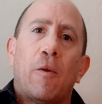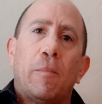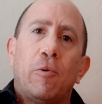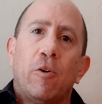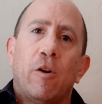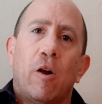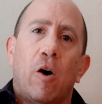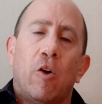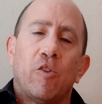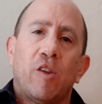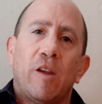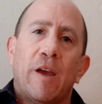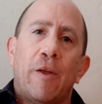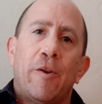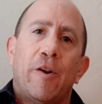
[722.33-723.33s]
to put it all
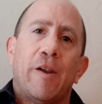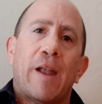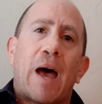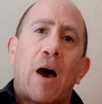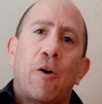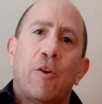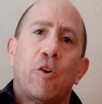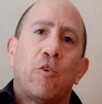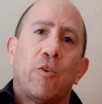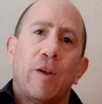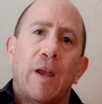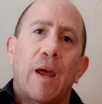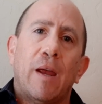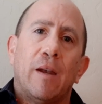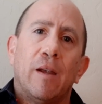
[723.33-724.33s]
together and how to
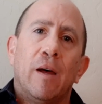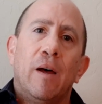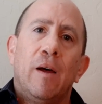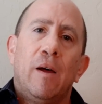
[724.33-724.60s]
create